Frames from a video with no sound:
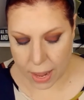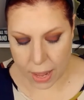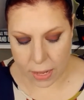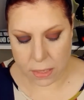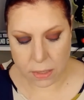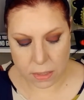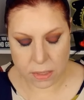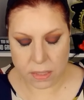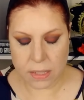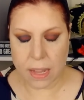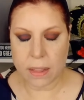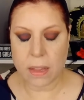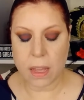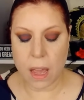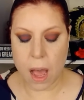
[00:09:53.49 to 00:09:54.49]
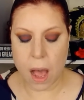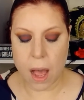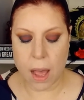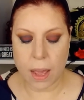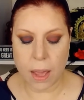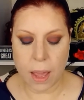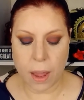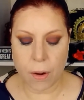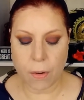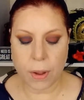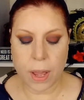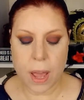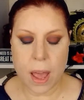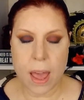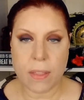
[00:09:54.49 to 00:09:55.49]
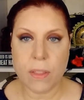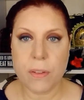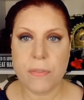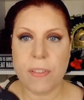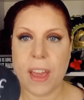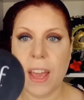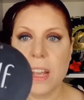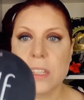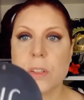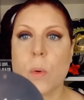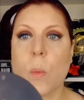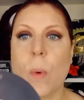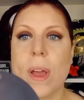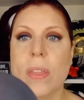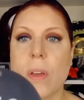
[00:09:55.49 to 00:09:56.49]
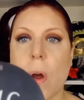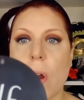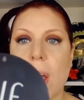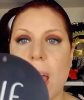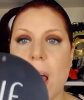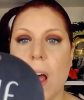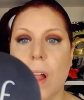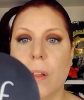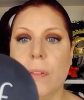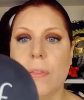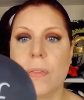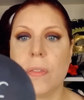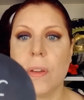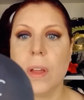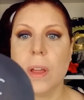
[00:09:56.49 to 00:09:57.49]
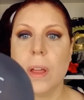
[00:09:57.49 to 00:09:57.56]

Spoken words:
and set the eye area and the face with our e.l.f.